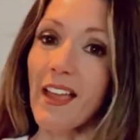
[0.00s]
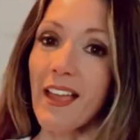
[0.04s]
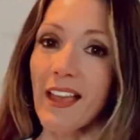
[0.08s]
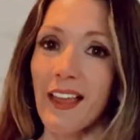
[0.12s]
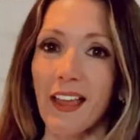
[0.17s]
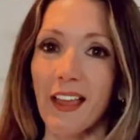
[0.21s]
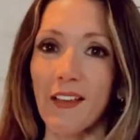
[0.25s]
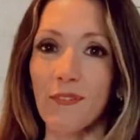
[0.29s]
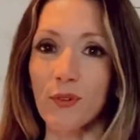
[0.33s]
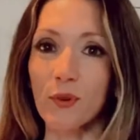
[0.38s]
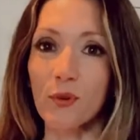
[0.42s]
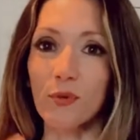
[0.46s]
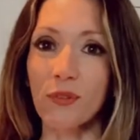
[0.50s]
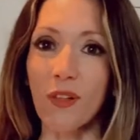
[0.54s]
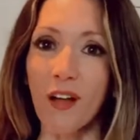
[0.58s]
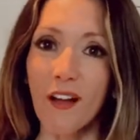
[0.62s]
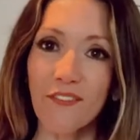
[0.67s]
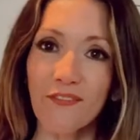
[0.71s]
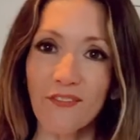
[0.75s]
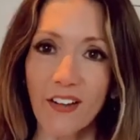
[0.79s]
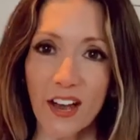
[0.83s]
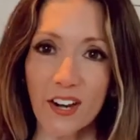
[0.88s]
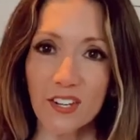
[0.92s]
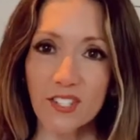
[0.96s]
If you love
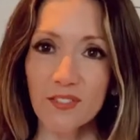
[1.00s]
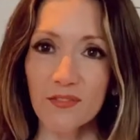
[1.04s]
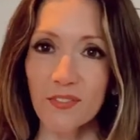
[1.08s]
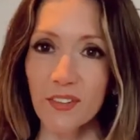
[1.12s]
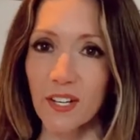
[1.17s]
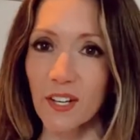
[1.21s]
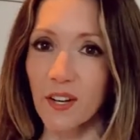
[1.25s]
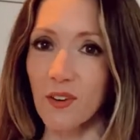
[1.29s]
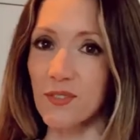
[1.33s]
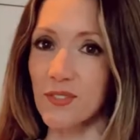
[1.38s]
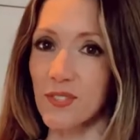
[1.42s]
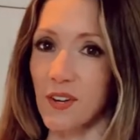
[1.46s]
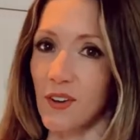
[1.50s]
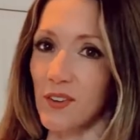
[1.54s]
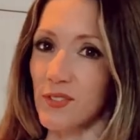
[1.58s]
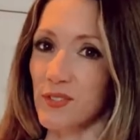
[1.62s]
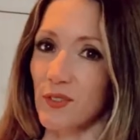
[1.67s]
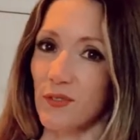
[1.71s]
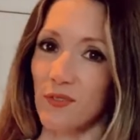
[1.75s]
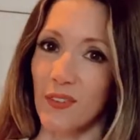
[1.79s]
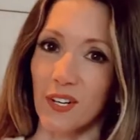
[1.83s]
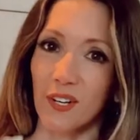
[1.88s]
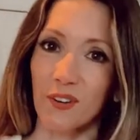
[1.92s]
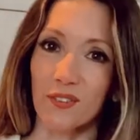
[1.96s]
fashion videos and also
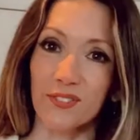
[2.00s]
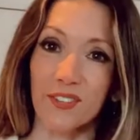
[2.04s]
videos